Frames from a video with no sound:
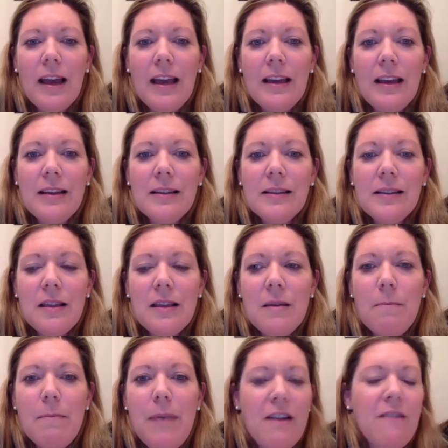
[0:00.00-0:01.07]
is the
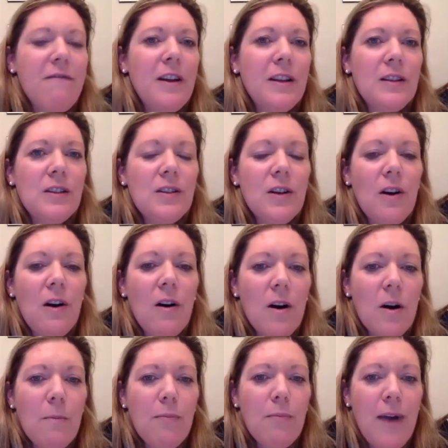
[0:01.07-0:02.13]
benefits to
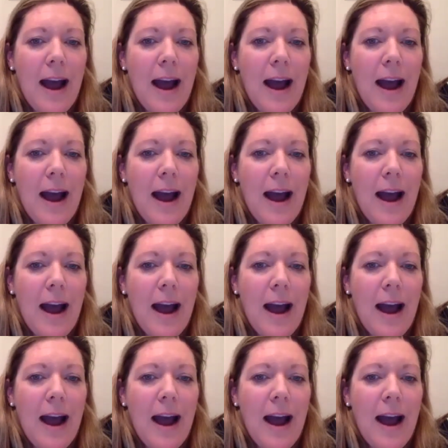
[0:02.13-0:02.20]
our